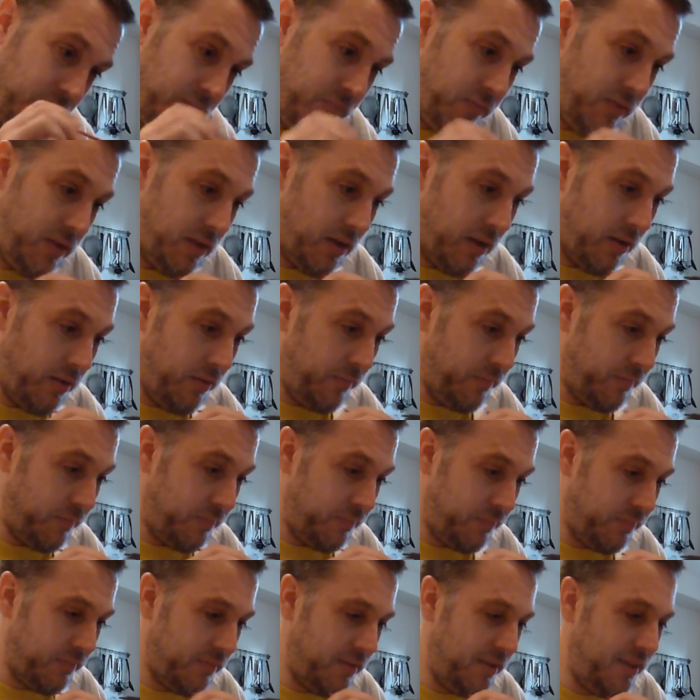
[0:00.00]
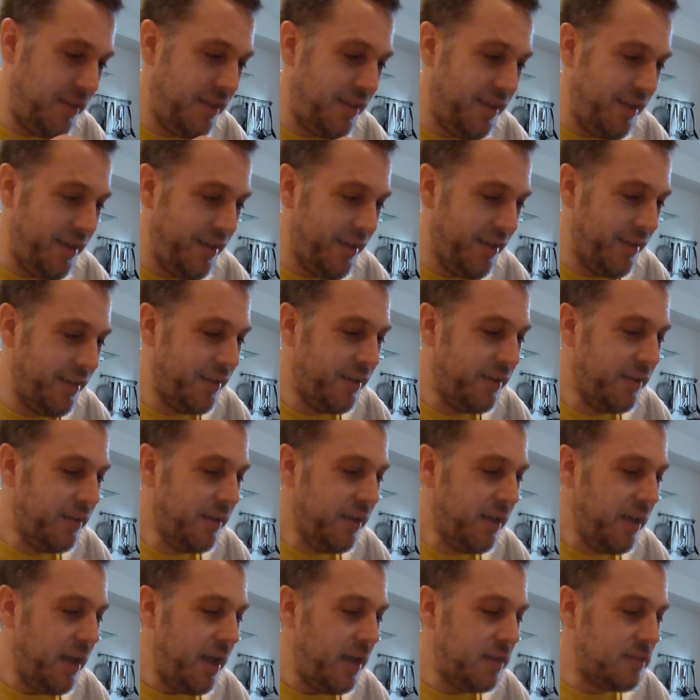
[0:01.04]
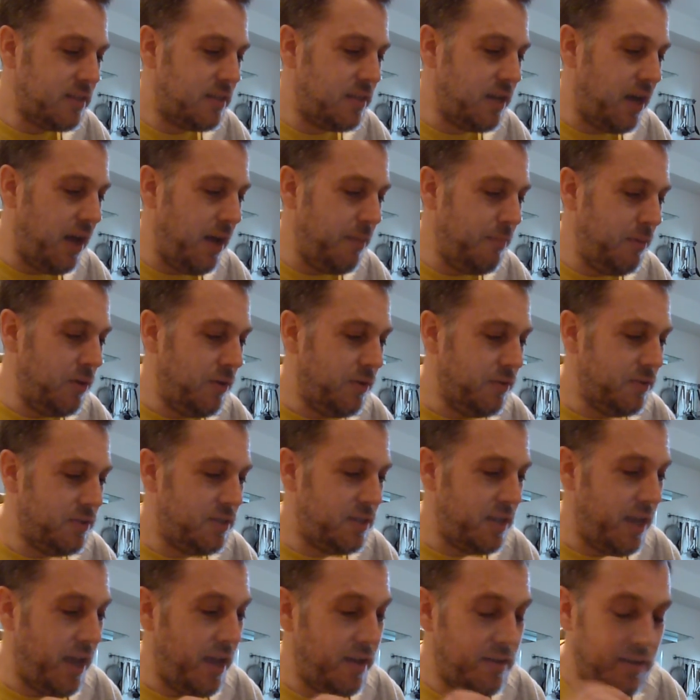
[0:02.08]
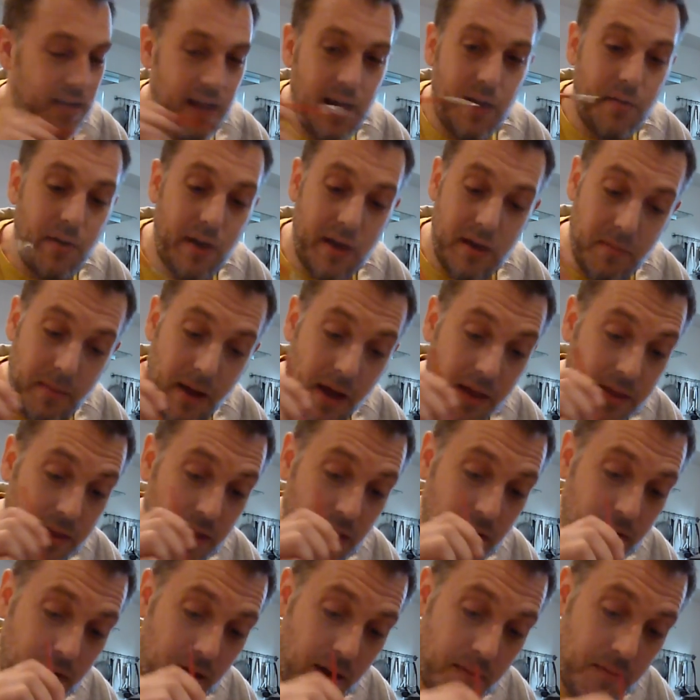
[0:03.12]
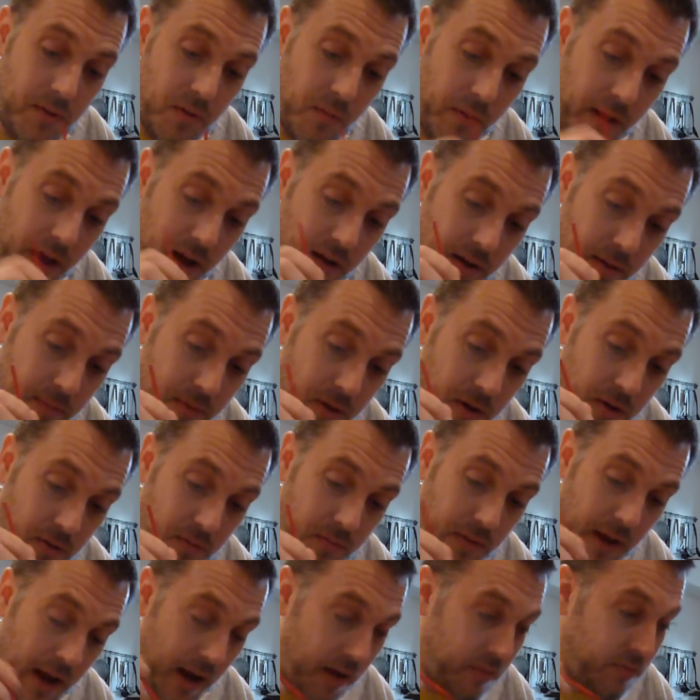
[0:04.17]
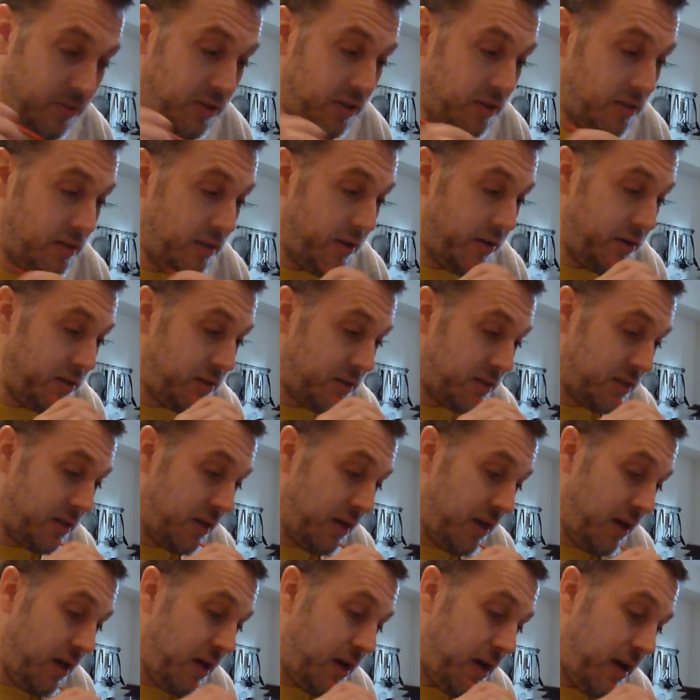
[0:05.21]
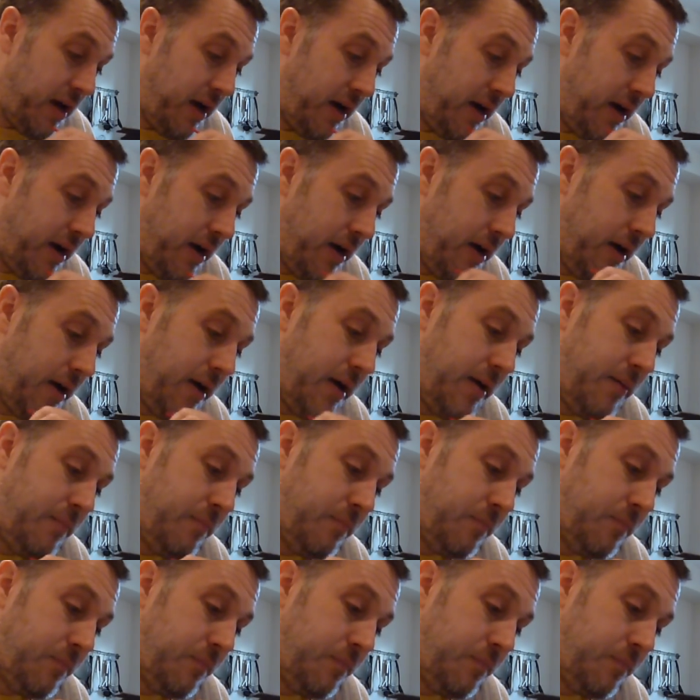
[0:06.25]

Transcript: you know, as Time Lord said, how are you, Matthew? I hope you're well. I hope the new house is nice. Timey